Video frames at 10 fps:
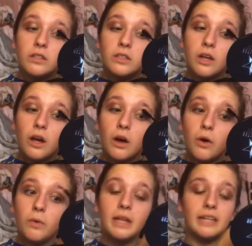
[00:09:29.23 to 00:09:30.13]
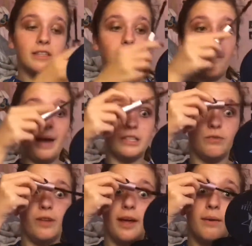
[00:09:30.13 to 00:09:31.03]
So that's like the best
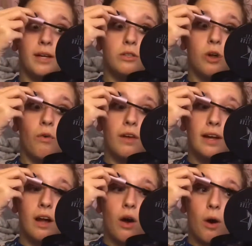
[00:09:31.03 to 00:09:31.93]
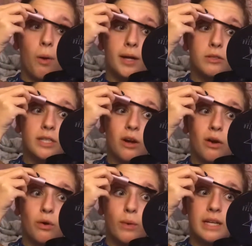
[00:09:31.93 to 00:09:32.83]
feeling, when you don't really know how well you did on
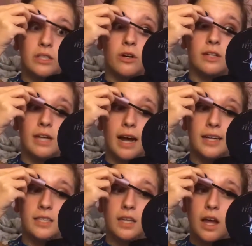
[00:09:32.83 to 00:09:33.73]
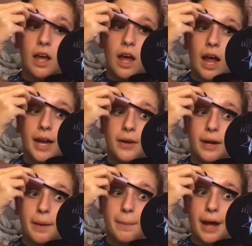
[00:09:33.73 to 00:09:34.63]
a quiz or a test. And you
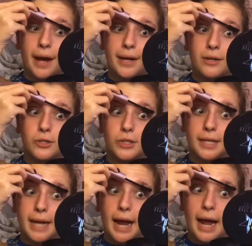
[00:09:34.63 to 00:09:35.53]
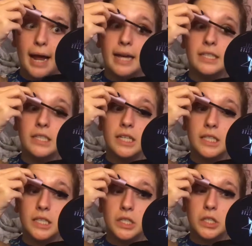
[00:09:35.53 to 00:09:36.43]
get it back, and you're just like, yes, I
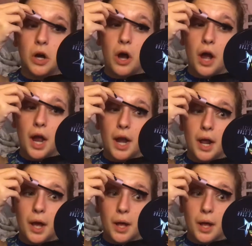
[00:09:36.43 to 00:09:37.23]
did good.